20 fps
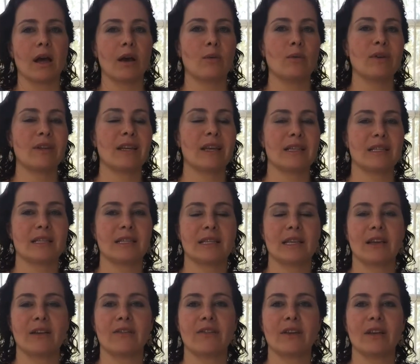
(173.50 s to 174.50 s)
We get
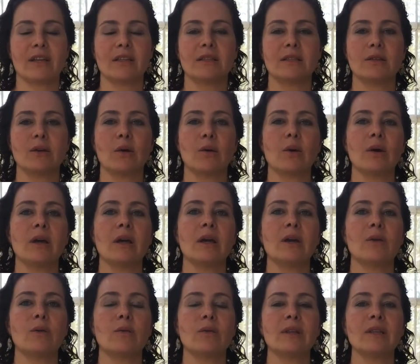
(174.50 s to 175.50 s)
sick of it. So
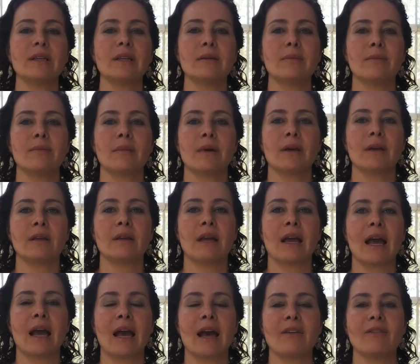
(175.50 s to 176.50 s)
really,
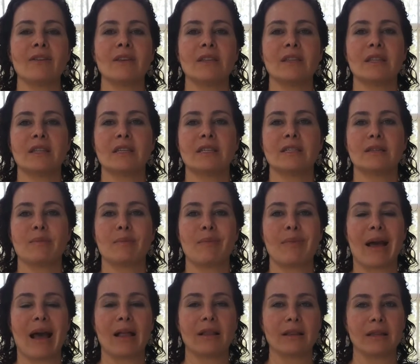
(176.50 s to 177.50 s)
having this
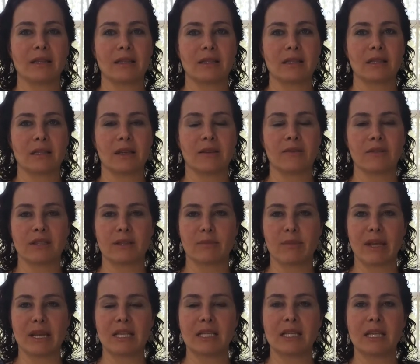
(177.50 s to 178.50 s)
balance of
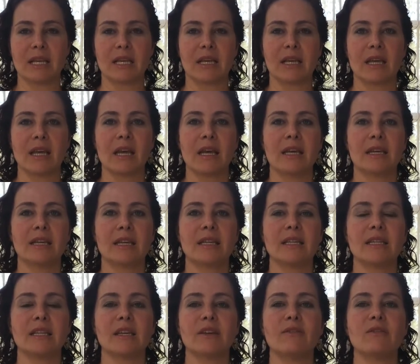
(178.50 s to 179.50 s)
spacing can
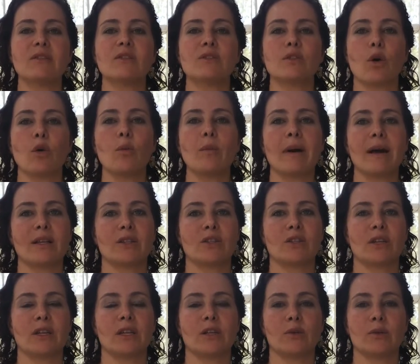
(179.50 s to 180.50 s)
give so much
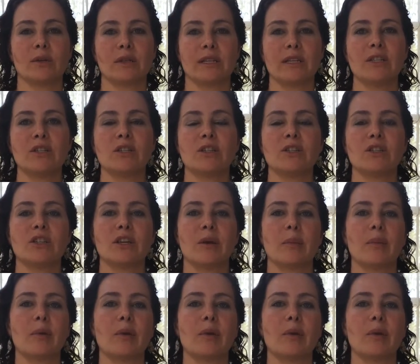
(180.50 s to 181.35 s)
in a relationship.